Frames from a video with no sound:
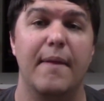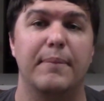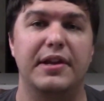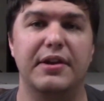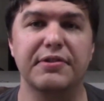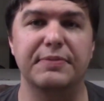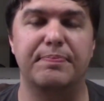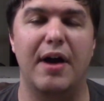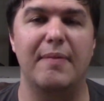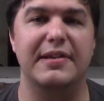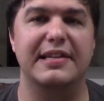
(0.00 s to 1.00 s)
But here's the
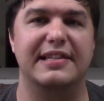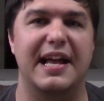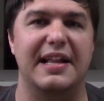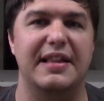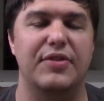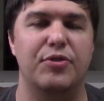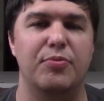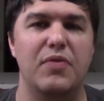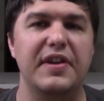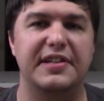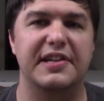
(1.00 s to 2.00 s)
problem: is that the
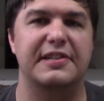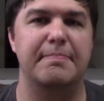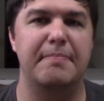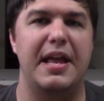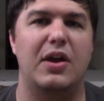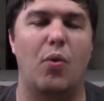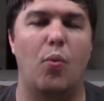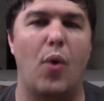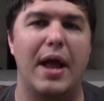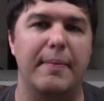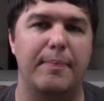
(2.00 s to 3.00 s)
movie doesn't make
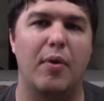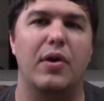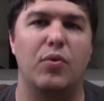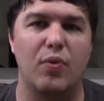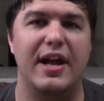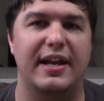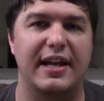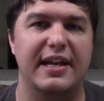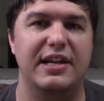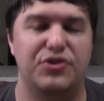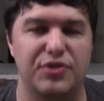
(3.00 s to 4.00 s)
White Boy Rick
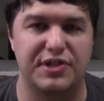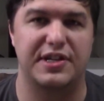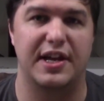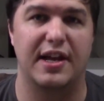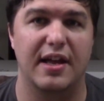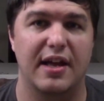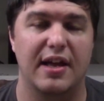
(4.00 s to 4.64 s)
interesting.